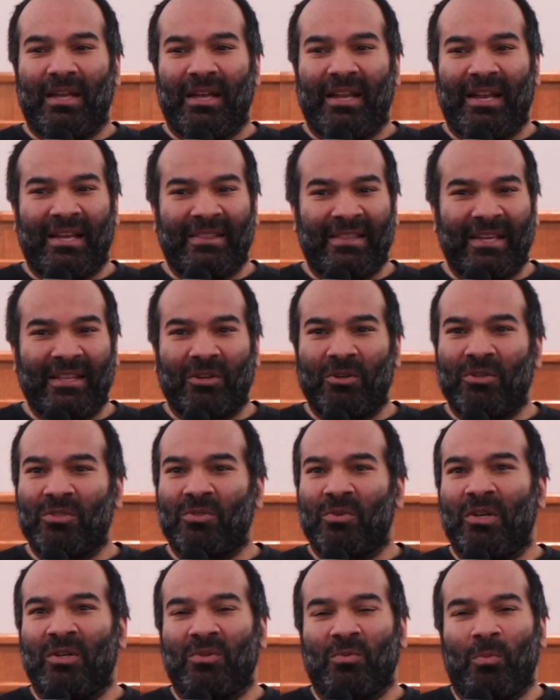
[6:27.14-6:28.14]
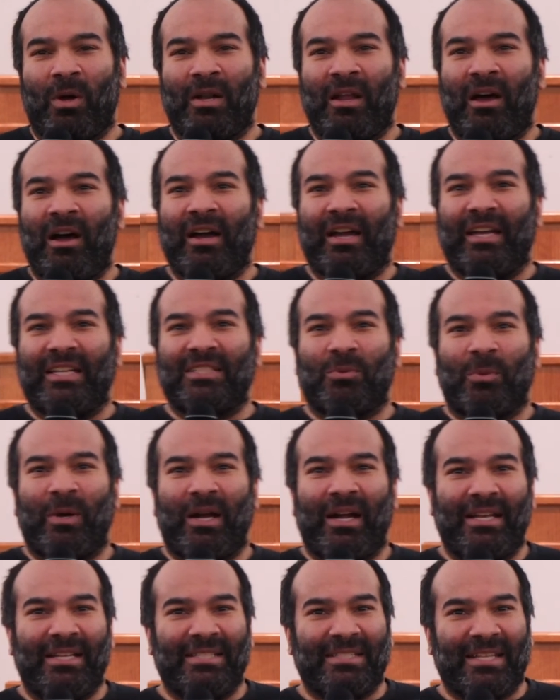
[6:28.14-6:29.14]
And I think it was one August
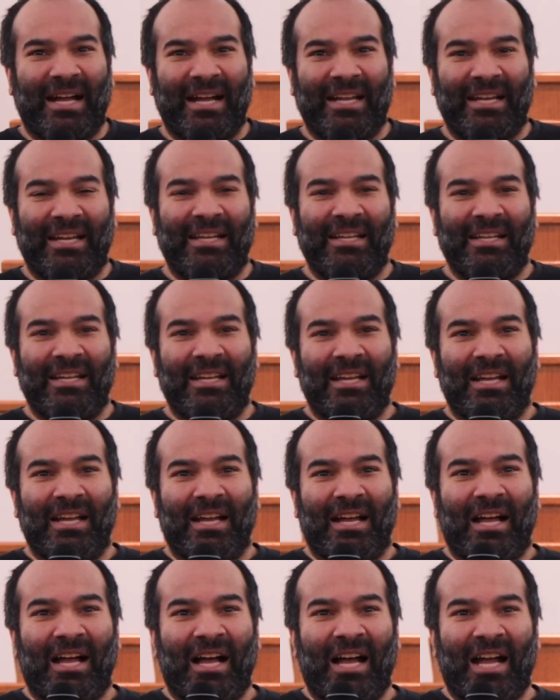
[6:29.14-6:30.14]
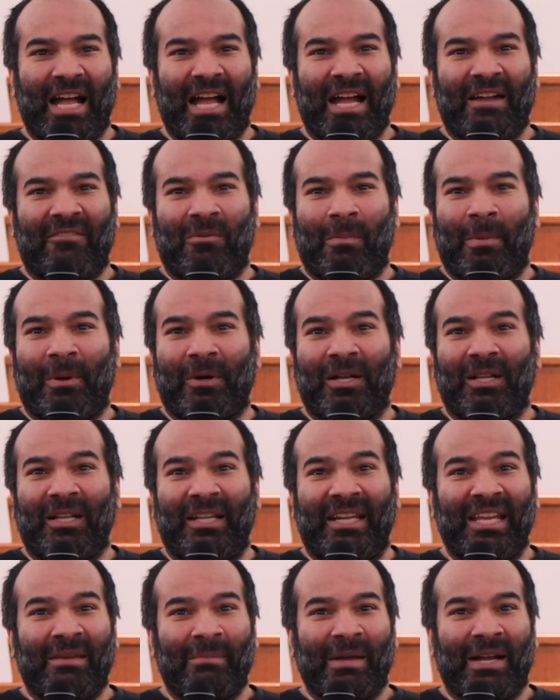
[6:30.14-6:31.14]
where I decided, I remember
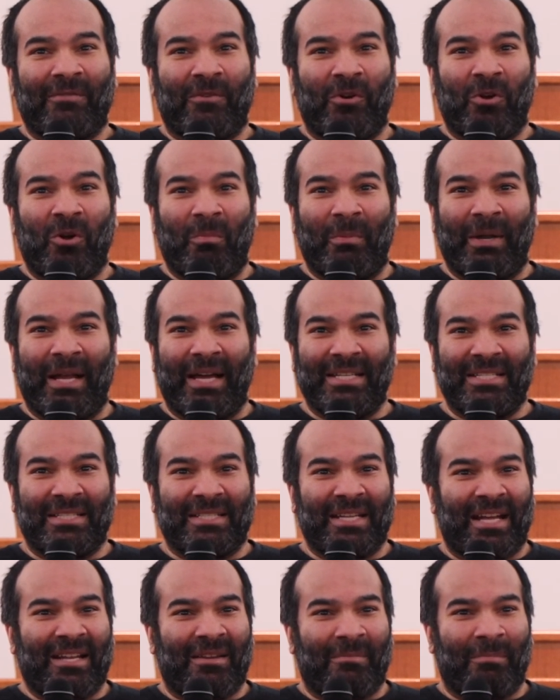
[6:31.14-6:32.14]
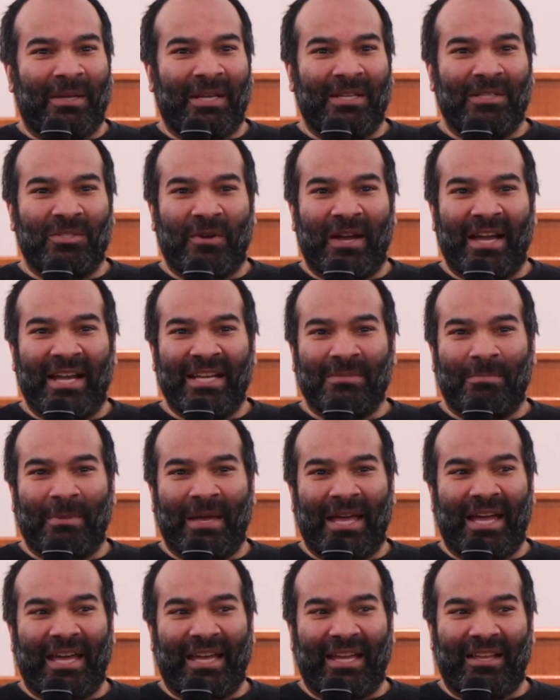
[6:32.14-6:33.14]
cleaning my room, and I just got a big trash
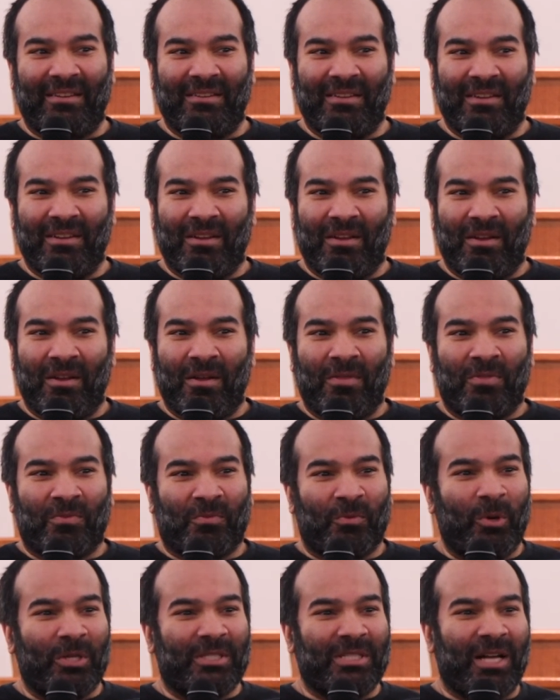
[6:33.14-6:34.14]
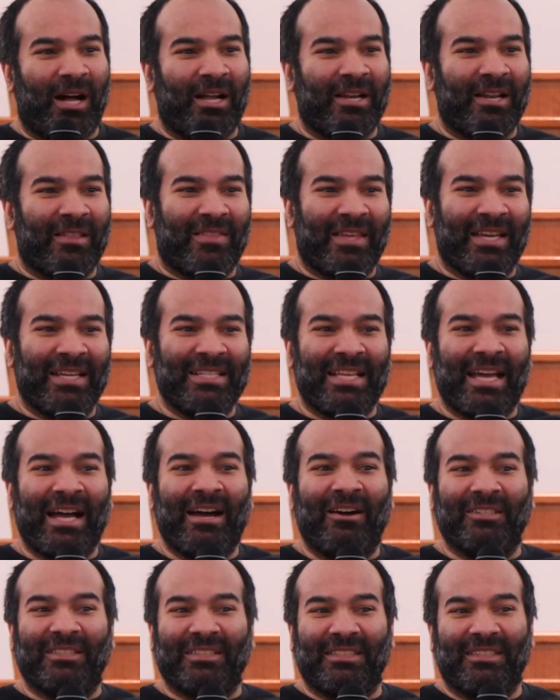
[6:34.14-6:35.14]
bag and threw a ton of things
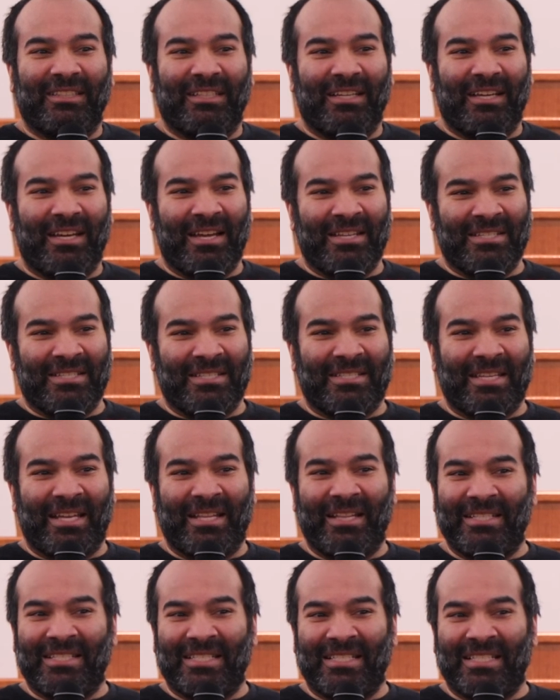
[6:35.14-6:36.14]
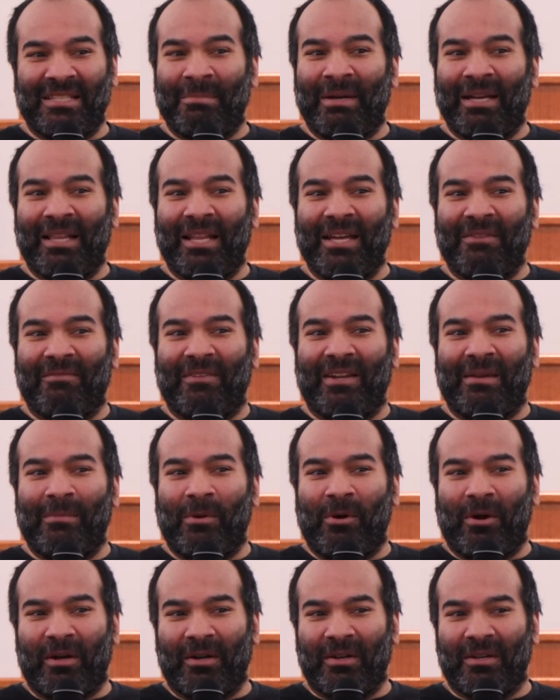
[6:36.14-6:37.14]
out and just said, this isn't my life
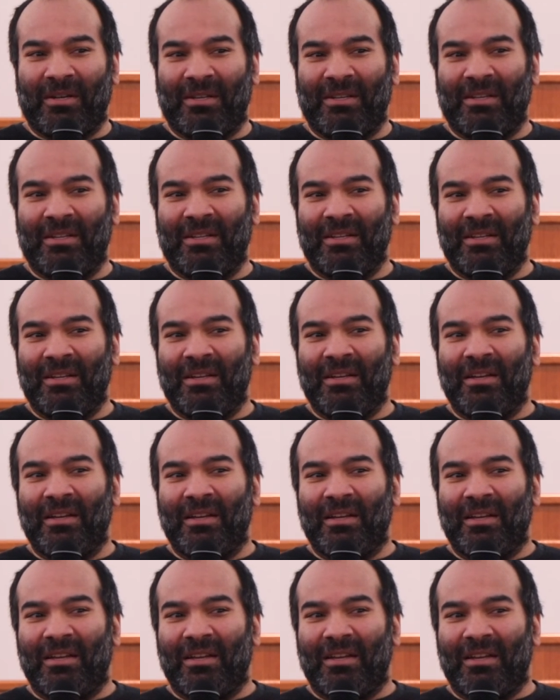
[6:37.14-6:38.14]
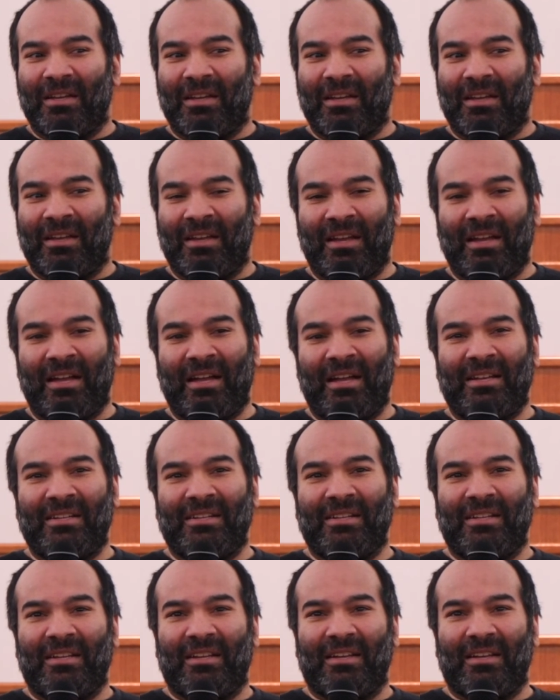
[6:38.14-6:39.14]
anymore. And